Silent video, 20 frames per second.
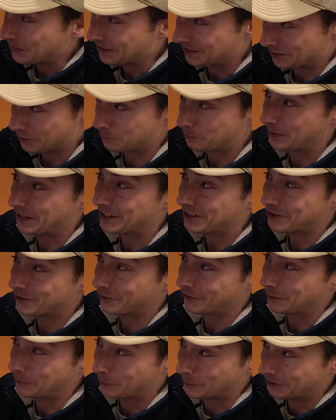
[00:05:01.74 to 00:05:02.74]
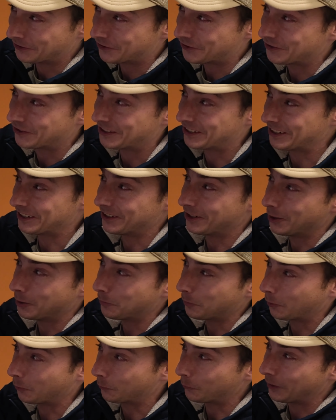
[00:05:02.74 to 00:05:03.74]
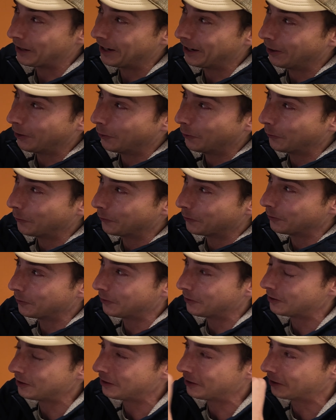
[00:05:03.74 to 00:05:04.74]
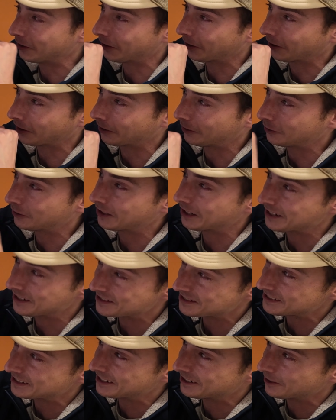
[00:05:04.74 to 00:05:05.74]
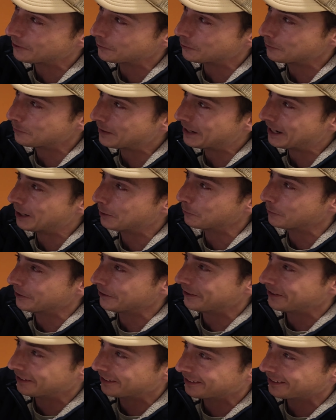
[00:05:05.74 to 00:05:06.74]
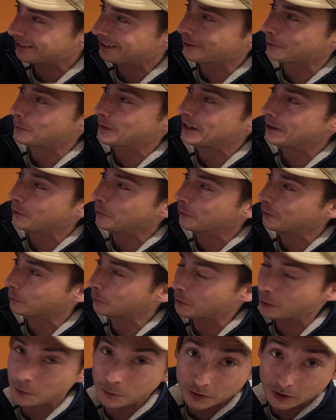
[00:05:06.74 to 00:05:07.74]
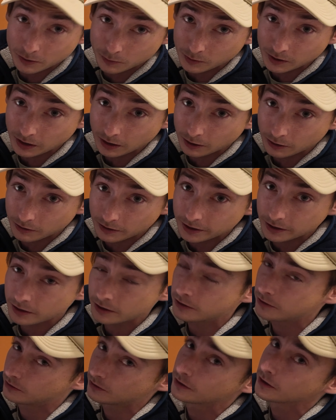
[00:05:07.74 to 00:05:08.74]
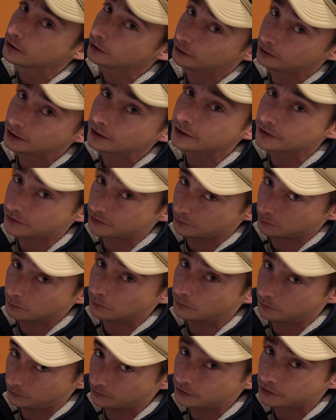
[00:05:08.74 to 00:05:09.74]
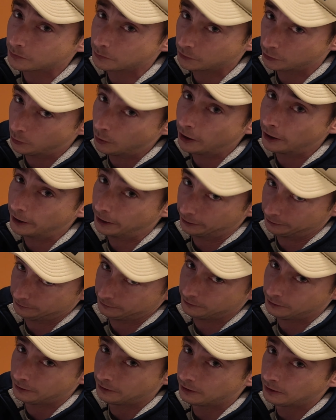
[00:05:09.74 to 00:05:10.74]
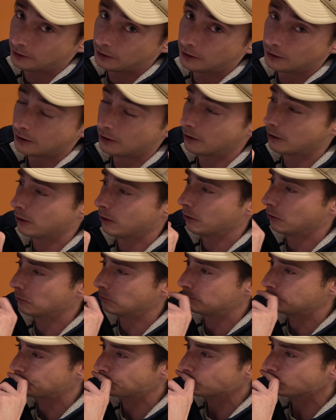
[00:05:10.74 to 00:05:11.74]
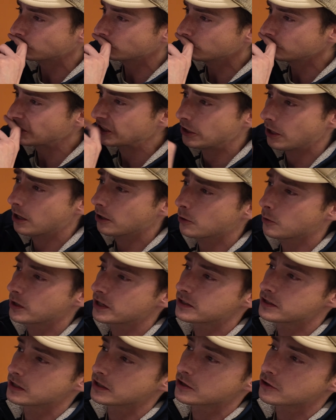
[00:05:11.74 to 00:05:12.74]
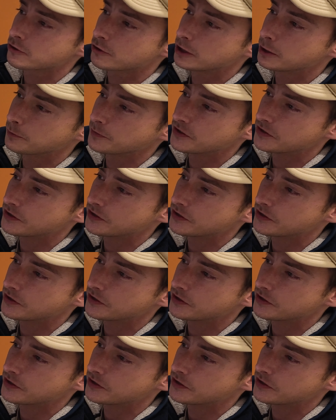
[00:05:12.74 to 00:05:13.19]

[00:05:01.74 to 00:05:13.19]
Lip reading: especially once you get up around the you can't see it on the map, but around the Roanoke area, you're gonna get some twang. Um, Not quite as extreme